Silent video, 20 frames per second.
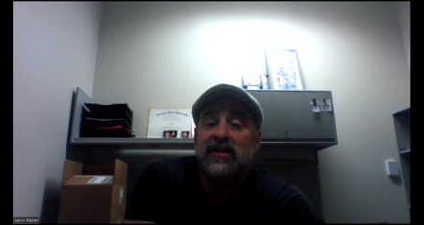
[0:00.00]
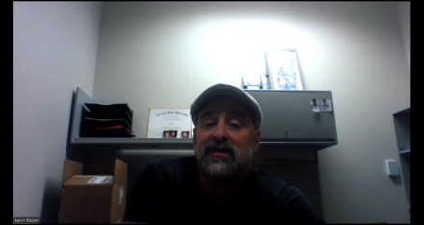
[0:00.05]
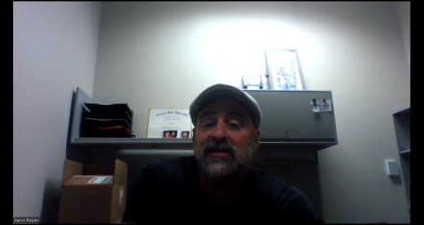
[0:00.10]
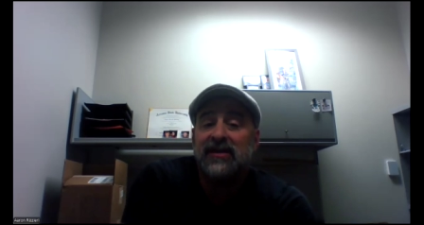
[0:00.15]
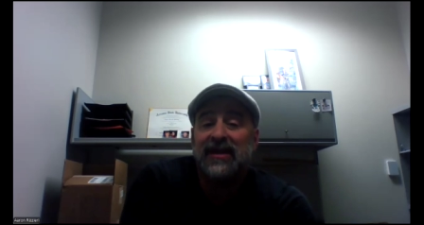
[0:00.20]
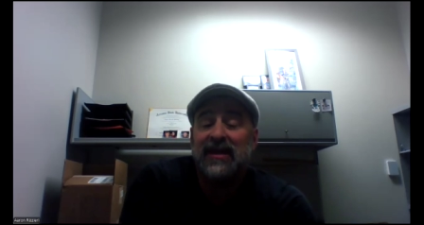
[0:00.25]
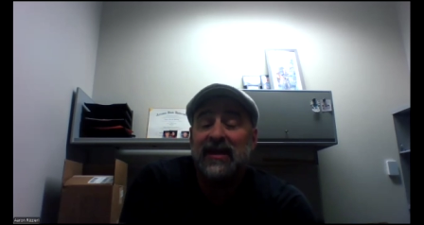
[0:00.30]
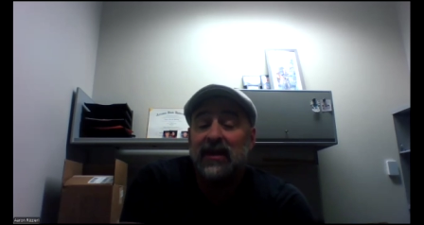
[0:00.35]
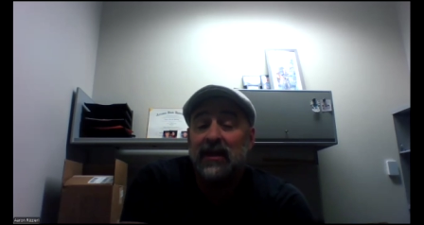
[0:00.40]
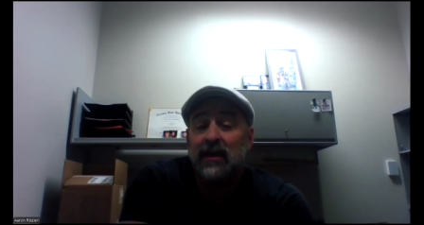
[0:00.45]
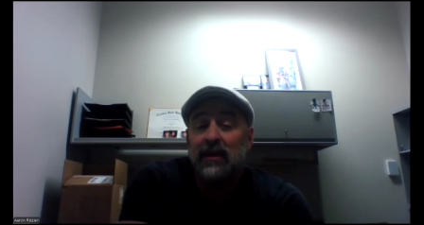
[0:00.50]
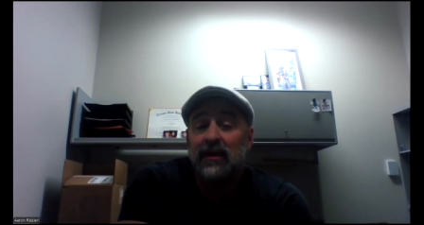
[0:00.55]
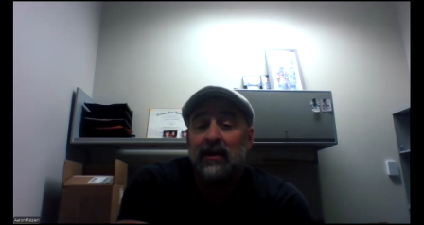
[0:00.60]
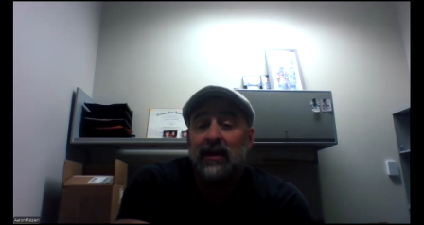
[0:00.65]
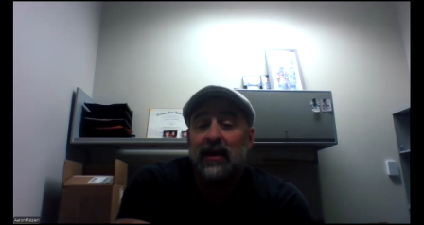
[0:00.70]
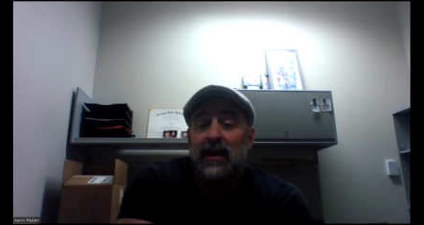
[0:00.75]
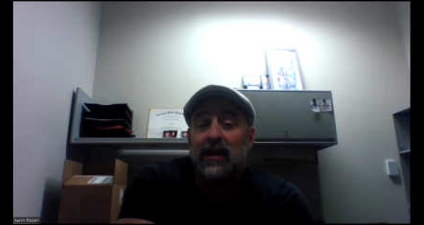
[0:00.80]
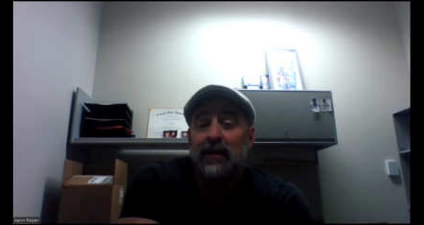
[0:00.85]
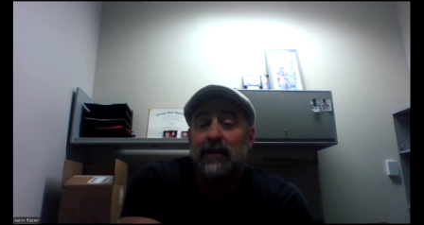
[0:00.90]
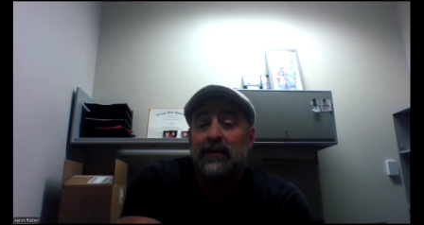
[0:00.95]
has
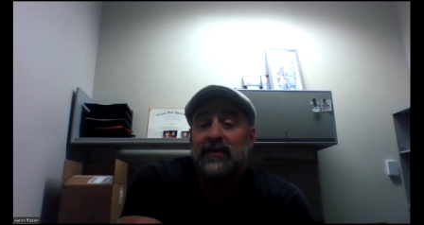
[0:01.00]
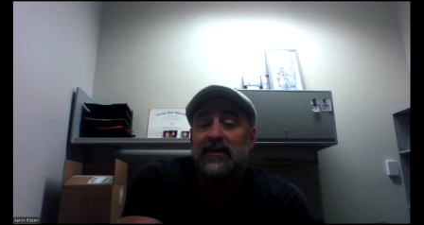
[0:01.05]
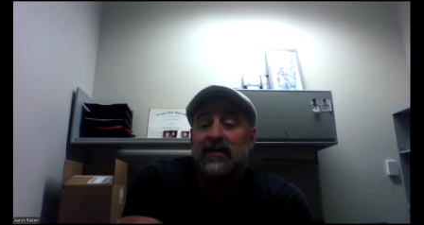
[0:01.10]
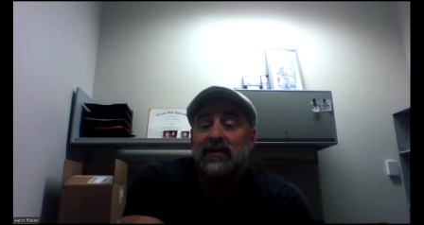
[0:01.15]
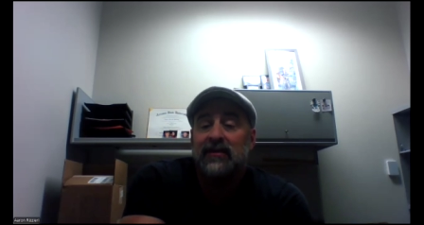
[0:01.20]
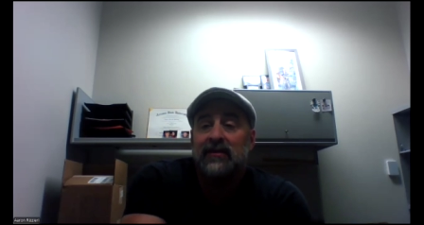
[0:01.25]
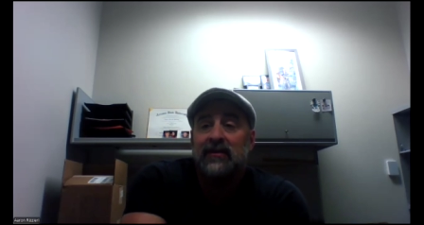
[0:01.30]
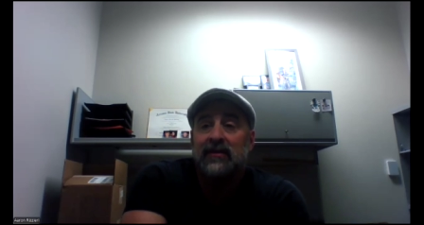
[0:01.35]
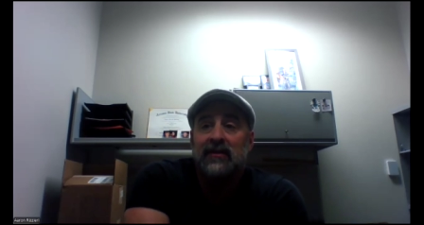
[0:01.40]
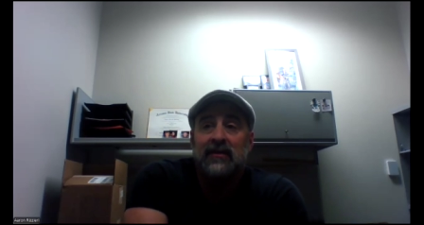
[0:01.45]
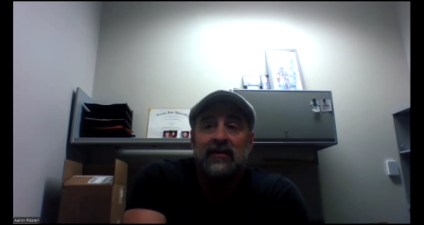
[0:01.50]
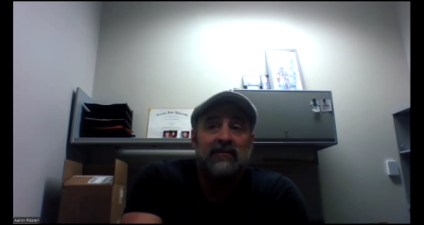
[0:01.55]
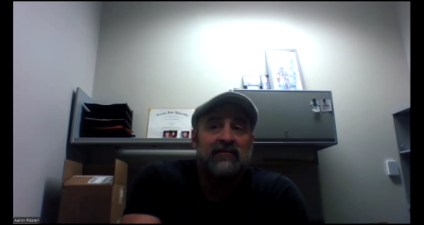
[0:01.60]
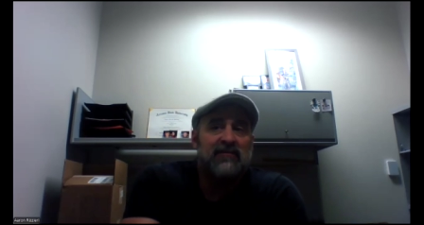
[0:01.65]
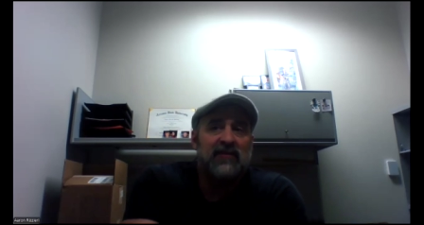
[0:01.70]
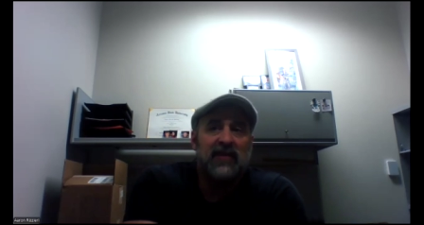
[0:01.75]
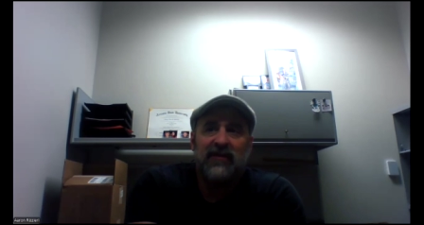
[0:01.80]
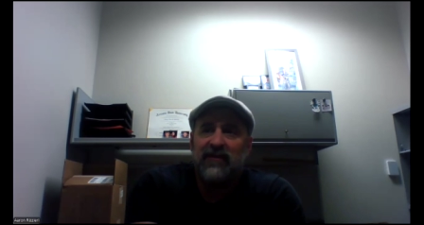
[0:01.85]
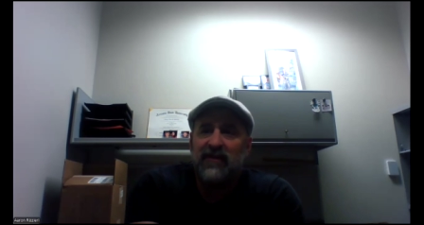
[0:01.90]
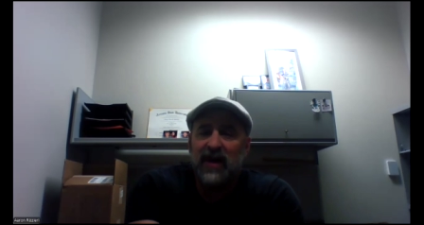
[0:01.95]
kidnapped
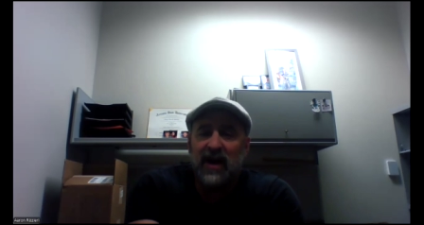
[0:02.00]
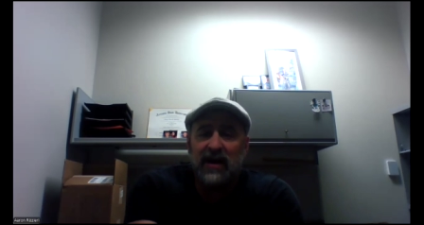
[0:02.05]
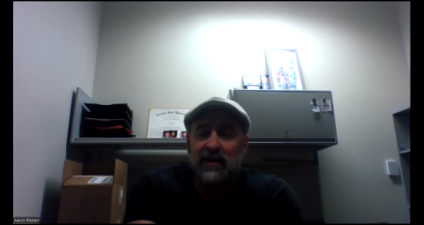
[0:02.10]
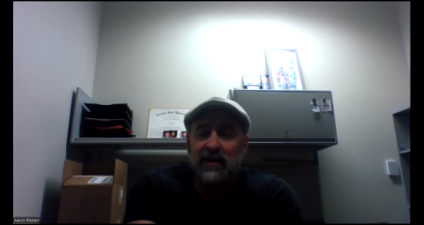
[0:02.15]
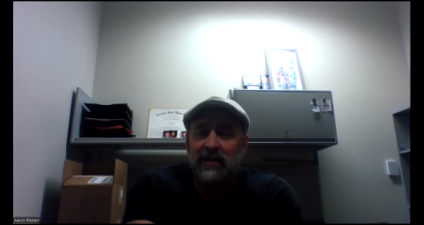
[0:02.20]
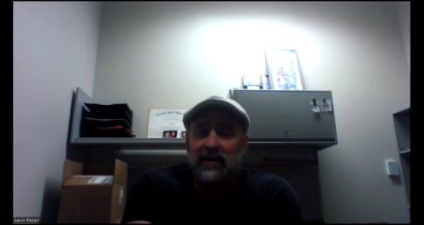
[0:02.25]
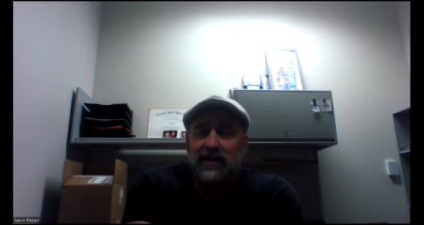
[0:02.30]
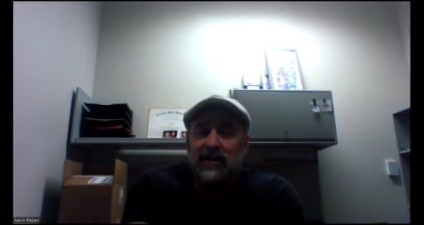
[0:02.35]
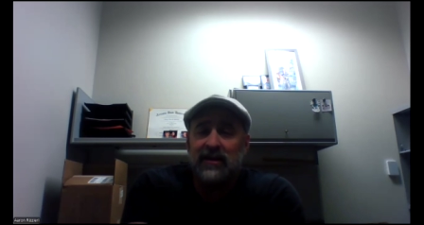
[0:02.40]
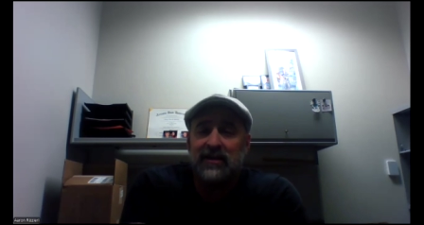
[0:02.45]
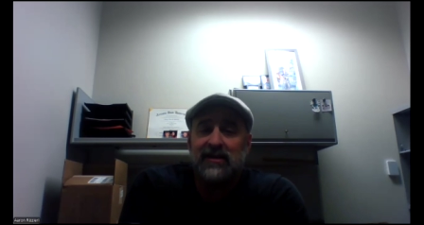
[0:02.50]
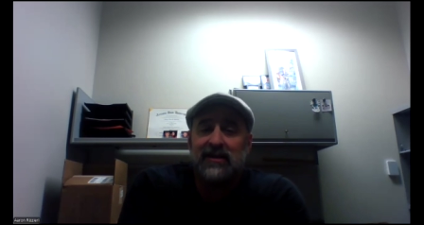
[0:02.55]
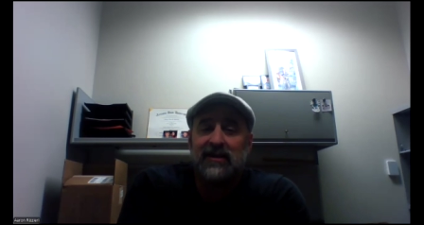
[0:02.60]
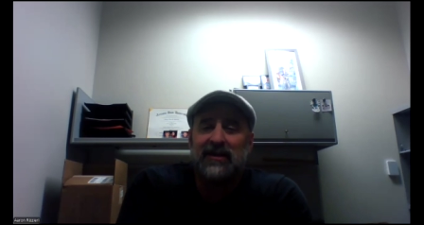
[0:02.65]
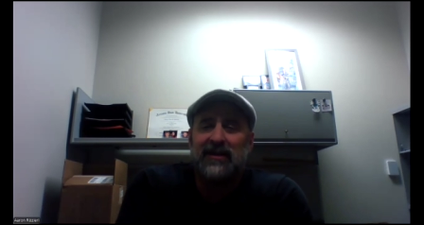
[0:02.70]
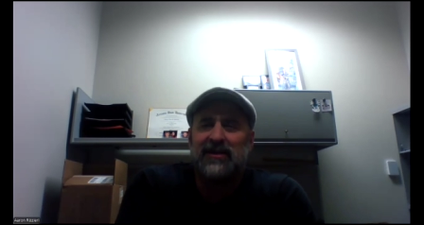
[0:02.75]
a violinist.